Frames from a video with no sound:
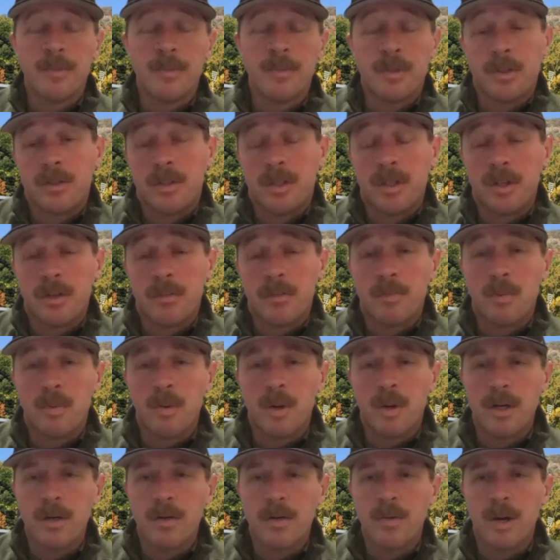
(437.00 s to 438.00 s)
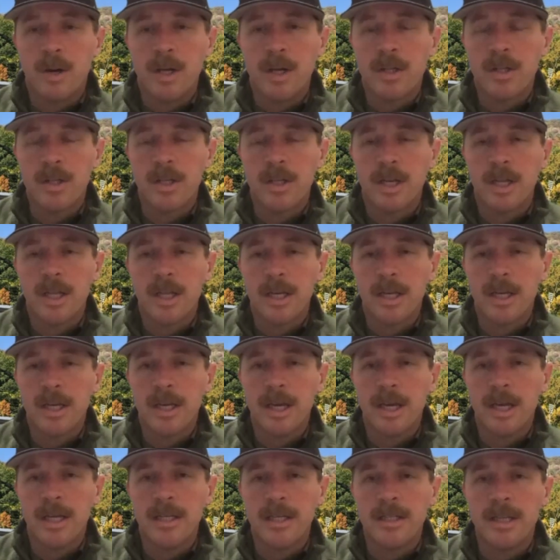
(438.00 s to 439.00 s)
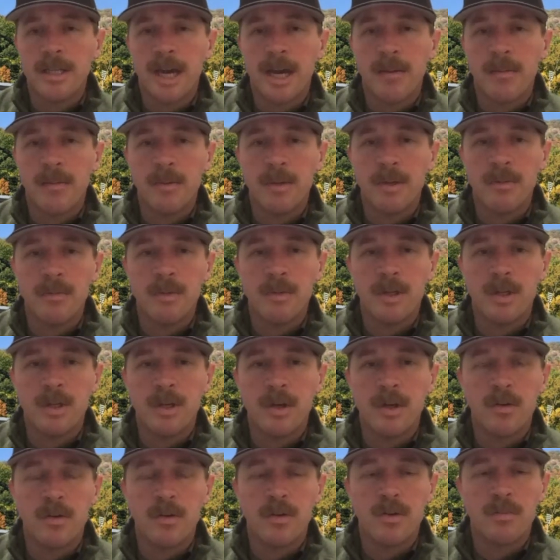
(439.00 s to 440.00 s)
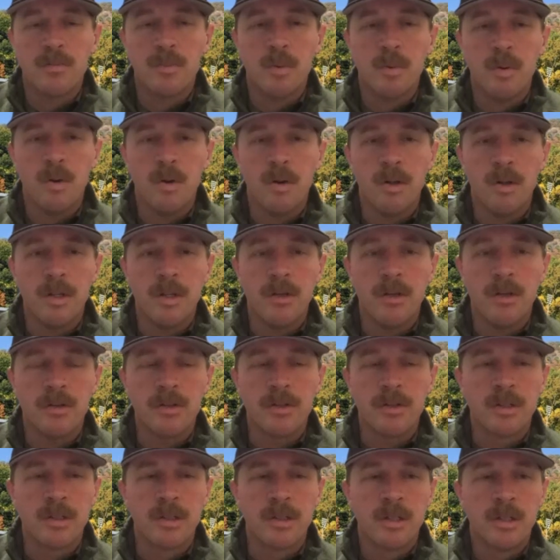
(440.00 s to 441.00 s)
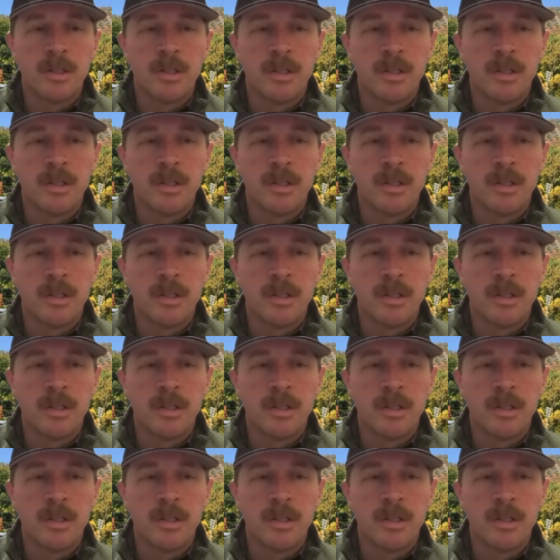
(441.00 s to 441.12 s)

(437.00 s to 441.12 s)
to your point in question, I think anytime we coach sport, there's